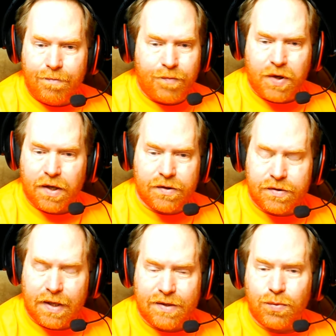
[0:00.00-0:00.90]

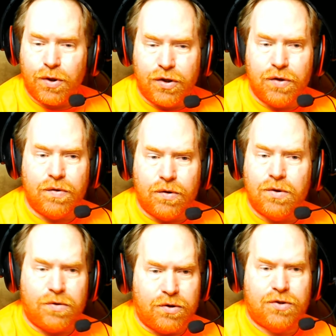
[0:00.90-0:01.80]
that's what you're doing.
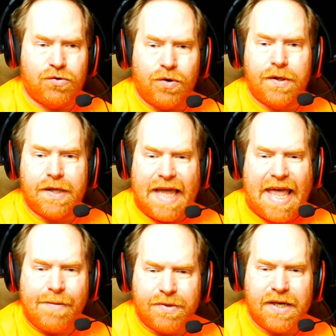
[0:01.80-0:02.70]
You're destroying the
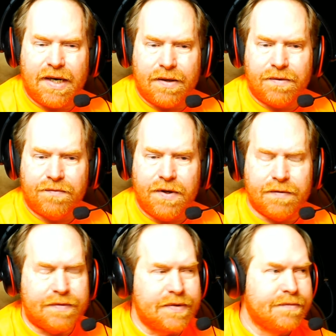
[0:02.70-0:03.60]
habitat of the
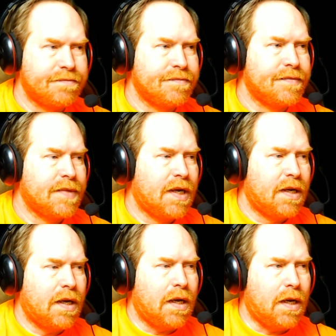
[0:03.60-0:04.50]
reefs.
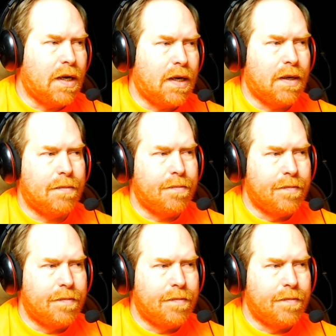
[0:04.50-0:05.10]
So